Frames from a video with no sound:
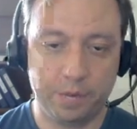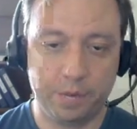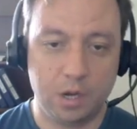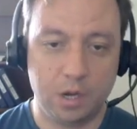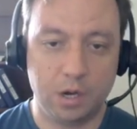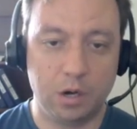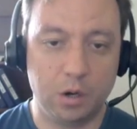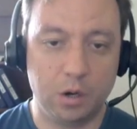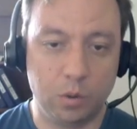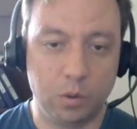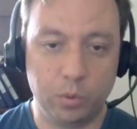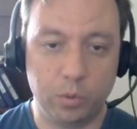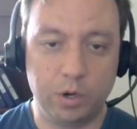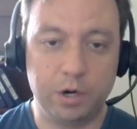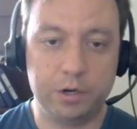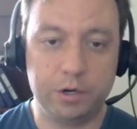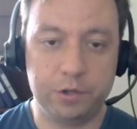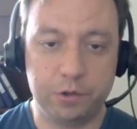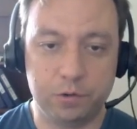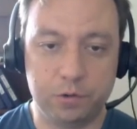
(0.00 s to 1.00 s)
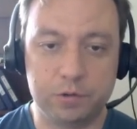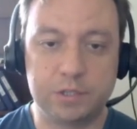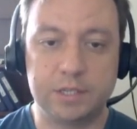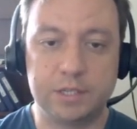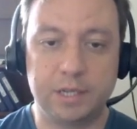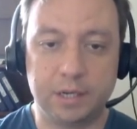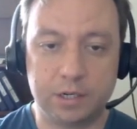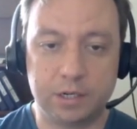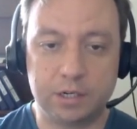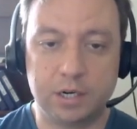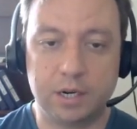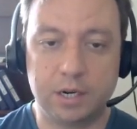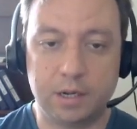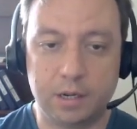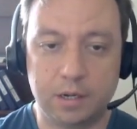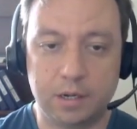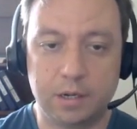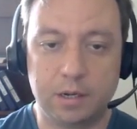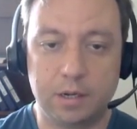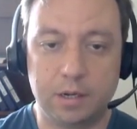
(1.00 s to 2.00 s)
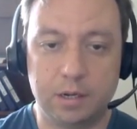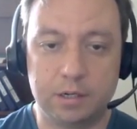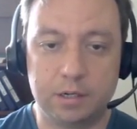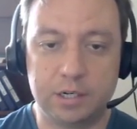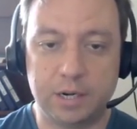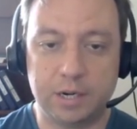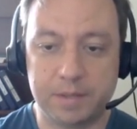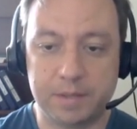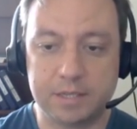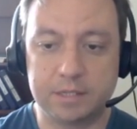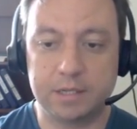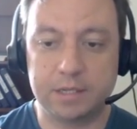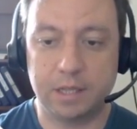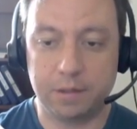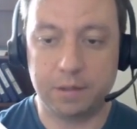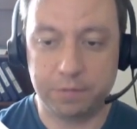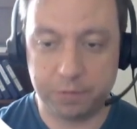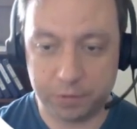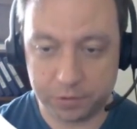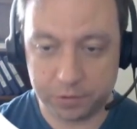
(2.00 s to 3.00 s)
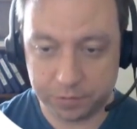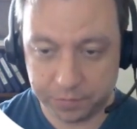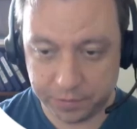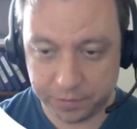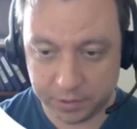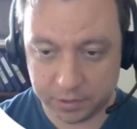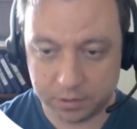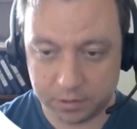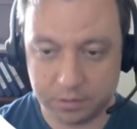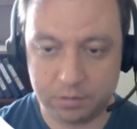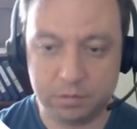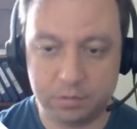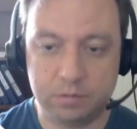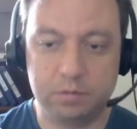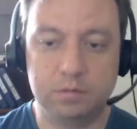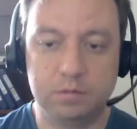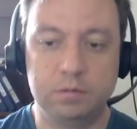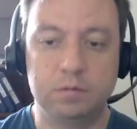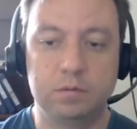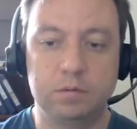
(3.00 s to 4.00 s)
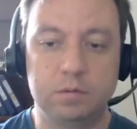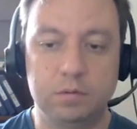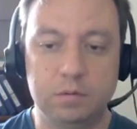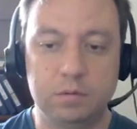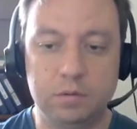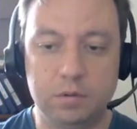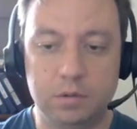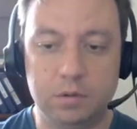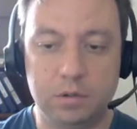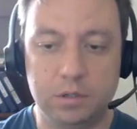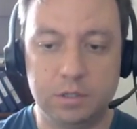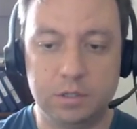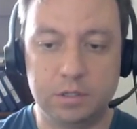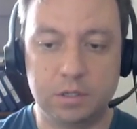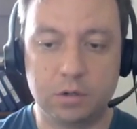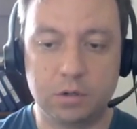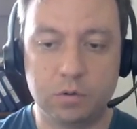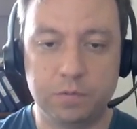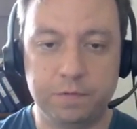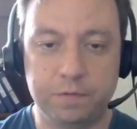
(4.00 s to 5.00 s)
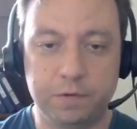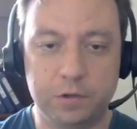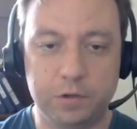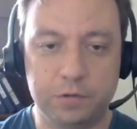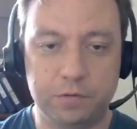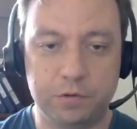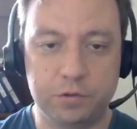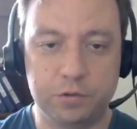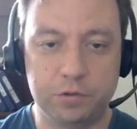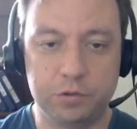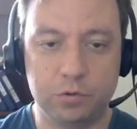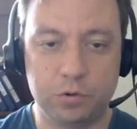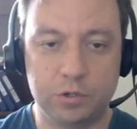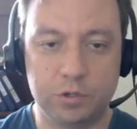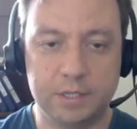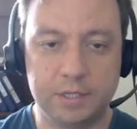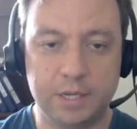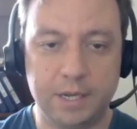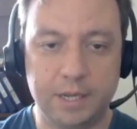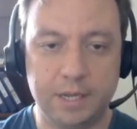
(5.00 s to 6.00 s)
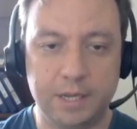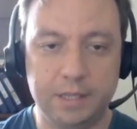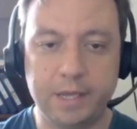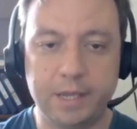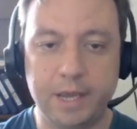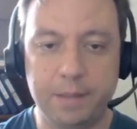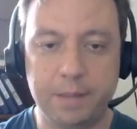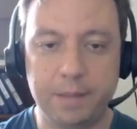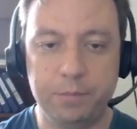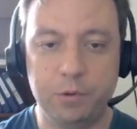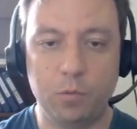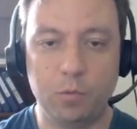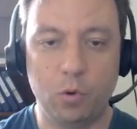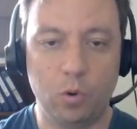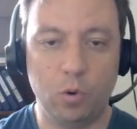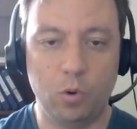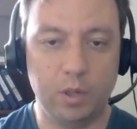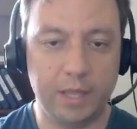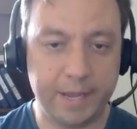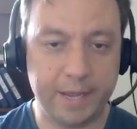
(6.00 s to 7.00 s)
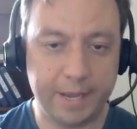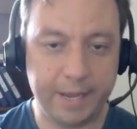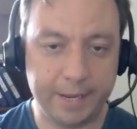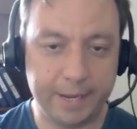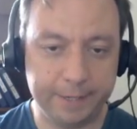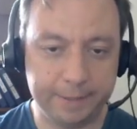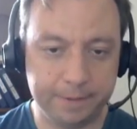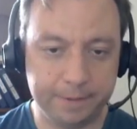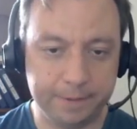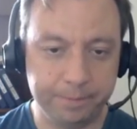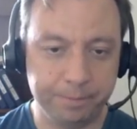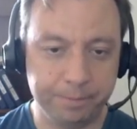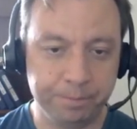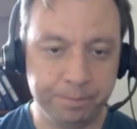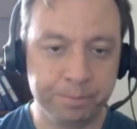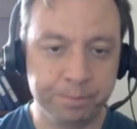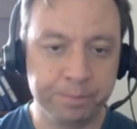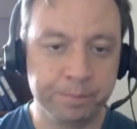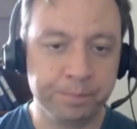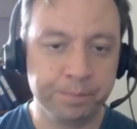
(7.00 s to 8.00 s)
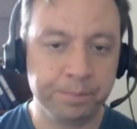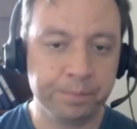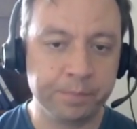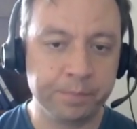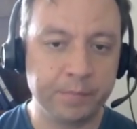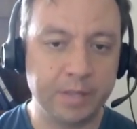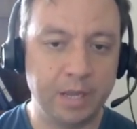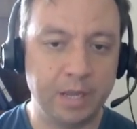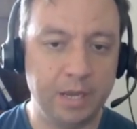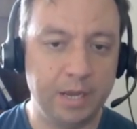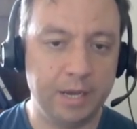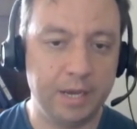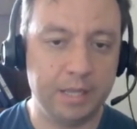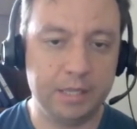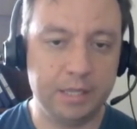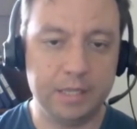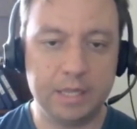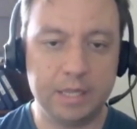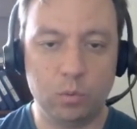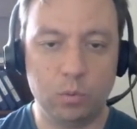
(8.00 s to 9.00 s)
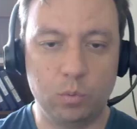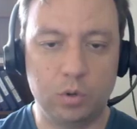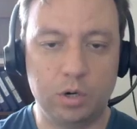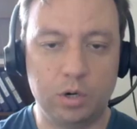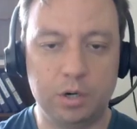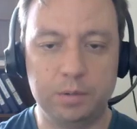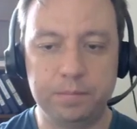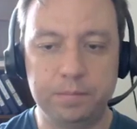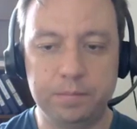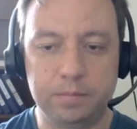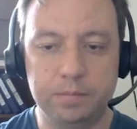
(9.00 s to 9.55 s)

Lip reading: We're using trimethylsilyl-phosphine as a phosphorus source and cadmium oleate. And in our